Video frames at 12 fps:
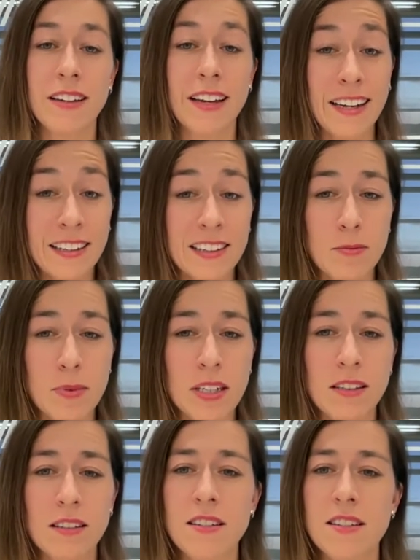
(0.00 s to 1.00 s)

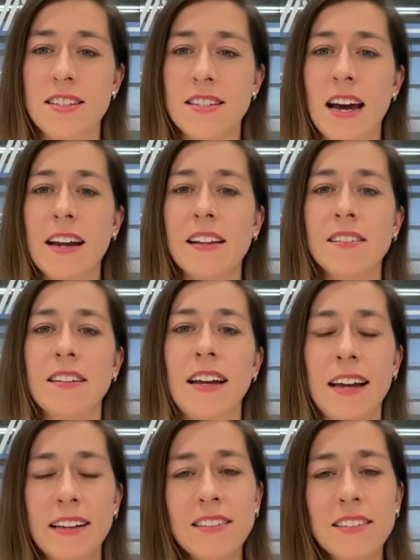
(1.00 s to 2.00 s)
academic style,
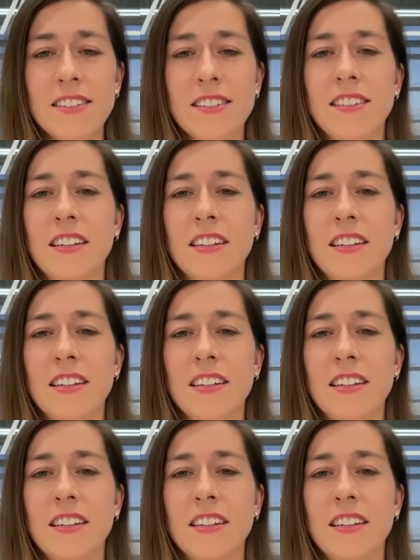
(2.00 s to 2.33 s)
and